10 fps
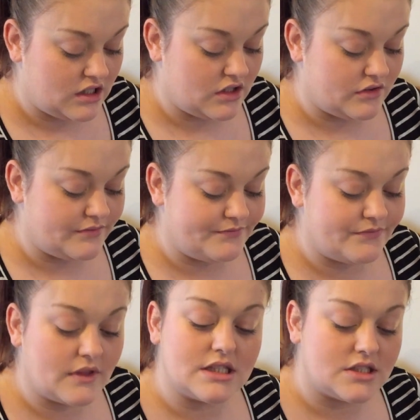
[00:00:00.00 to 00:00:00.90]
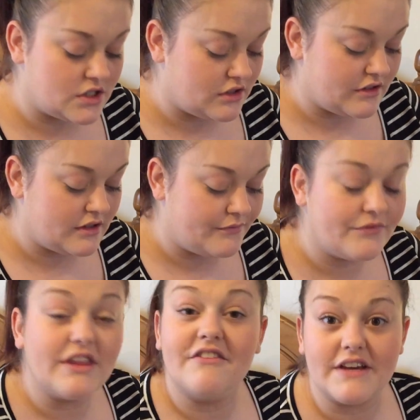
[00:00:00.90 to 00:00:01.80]
you know, it's not
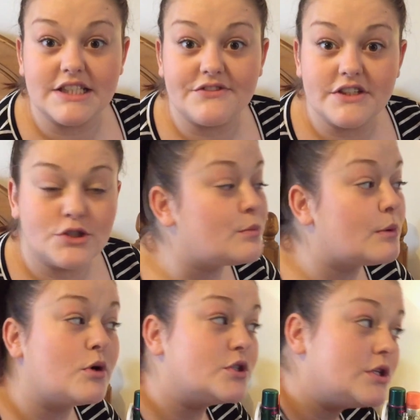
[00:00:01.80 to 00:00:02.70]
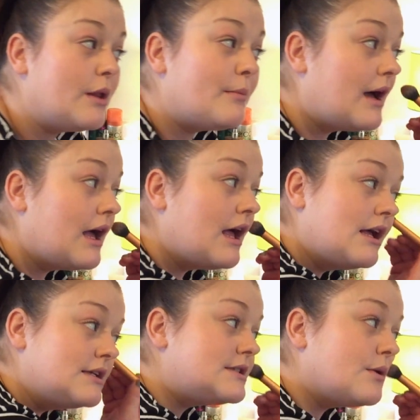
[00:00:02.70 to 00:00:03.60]
the face of a supermodel, but
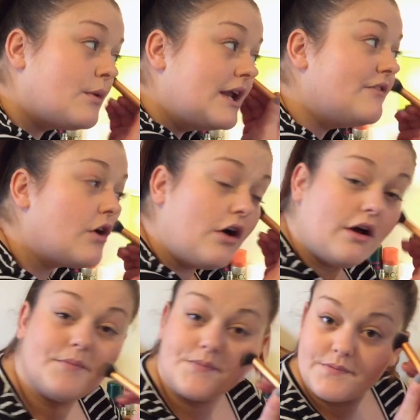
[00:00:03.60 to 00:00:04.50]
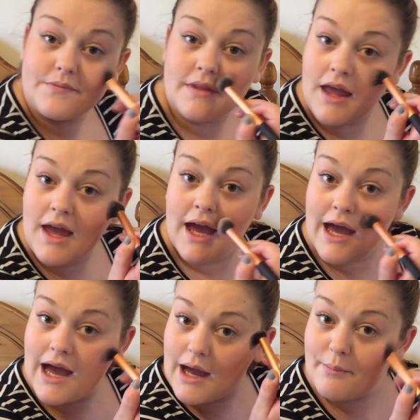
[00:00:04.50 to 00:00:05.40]
the one I've got,
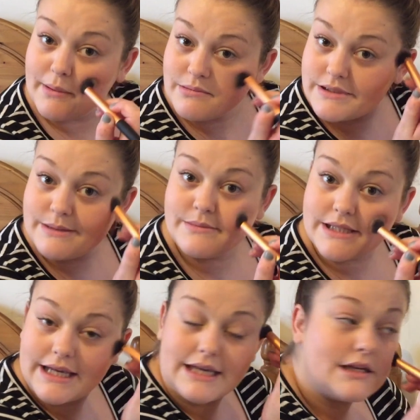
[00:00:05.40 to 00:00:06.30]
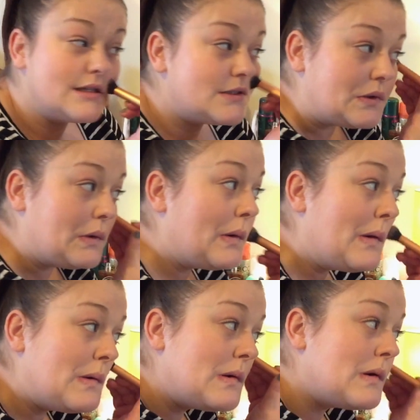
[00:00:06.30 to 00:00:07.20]
and people seem to like it, so
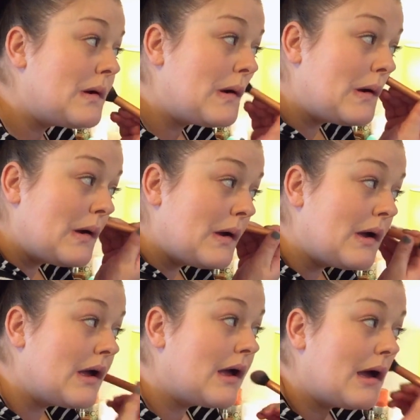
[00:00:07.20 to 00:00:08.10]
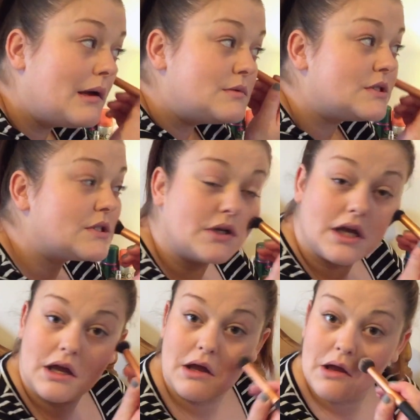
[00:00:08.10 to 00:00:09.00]
I'm just gonna